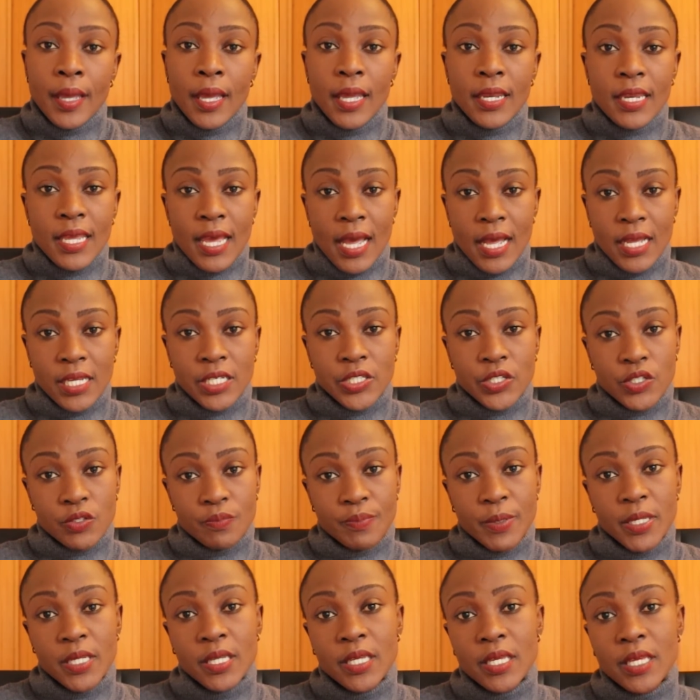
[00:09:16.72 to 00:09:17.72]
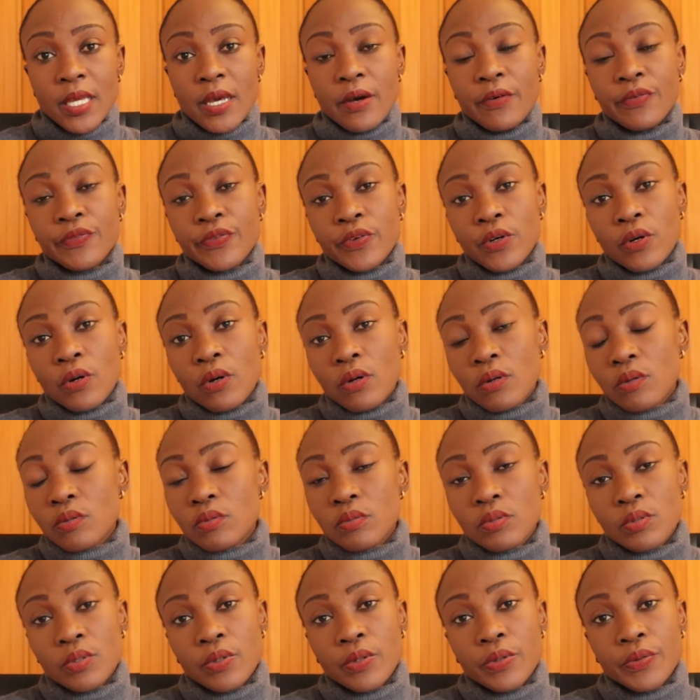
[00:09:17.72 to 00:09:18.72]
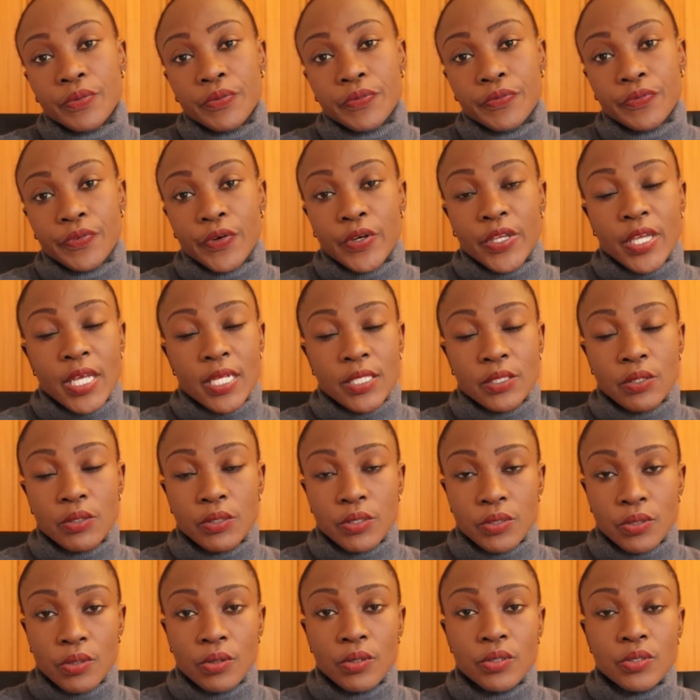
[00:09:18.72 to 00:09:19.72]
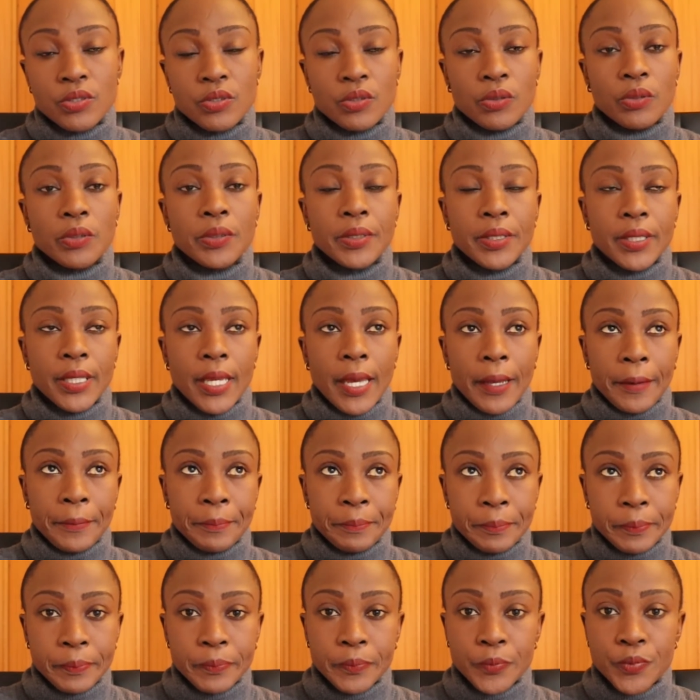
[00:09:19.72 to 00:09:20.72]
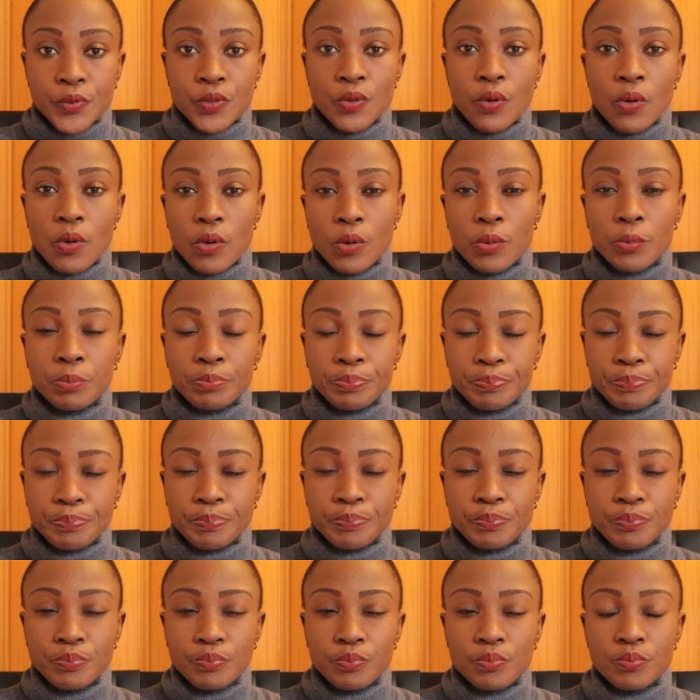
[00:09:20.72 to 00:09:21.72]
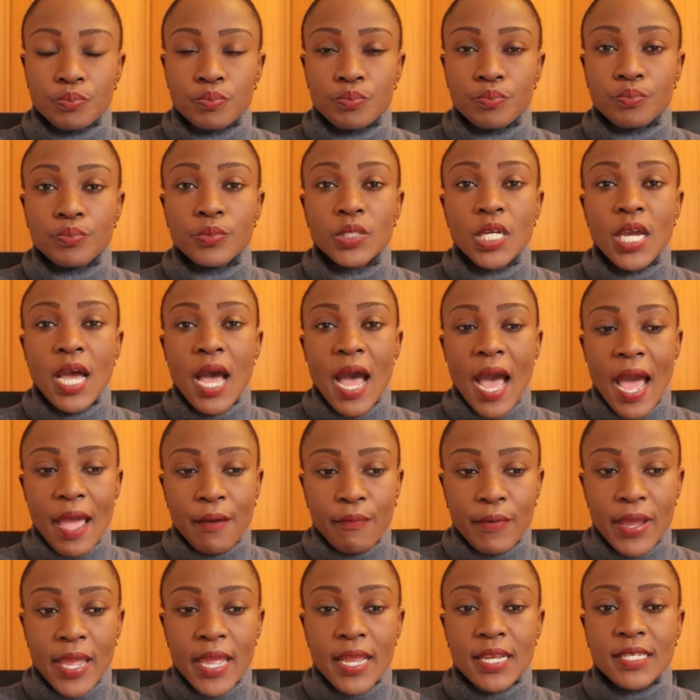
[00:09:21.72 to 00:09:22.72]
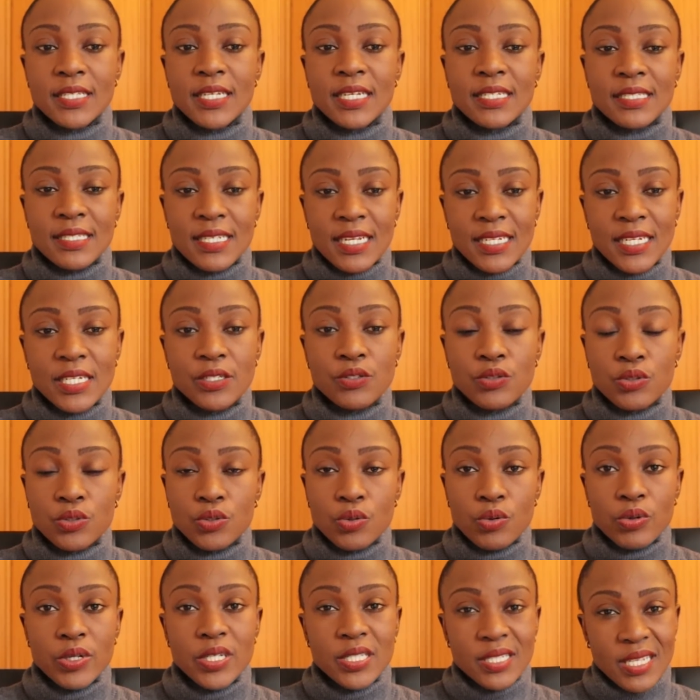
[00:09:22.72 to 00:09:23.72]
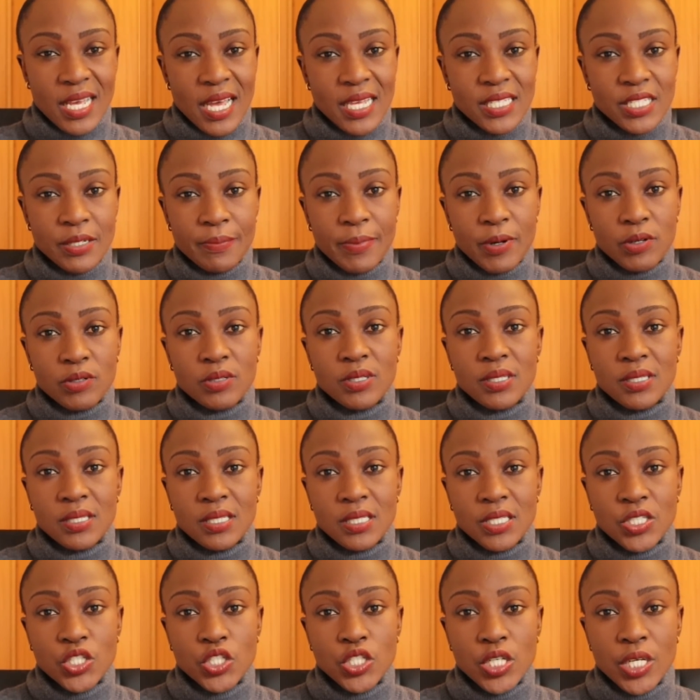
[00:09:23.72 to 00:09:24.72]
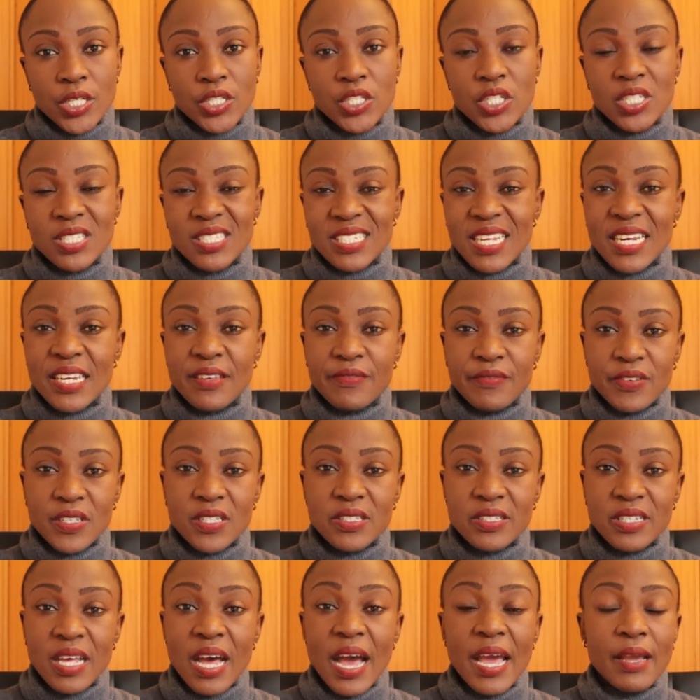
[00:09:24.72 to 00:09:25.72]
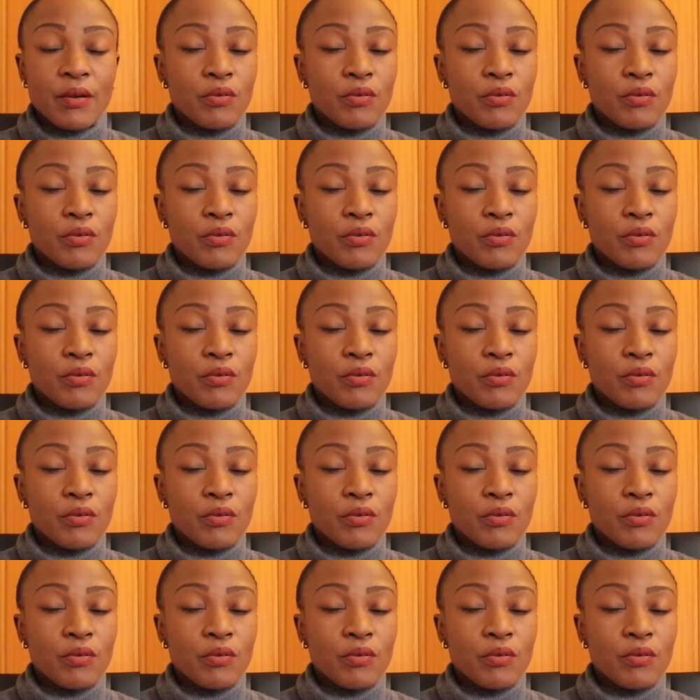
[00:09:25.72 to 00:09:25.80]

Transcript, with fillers: And yeah, she's been here for four years or so, so yeah. So I went and started to do research about Schengen study visa.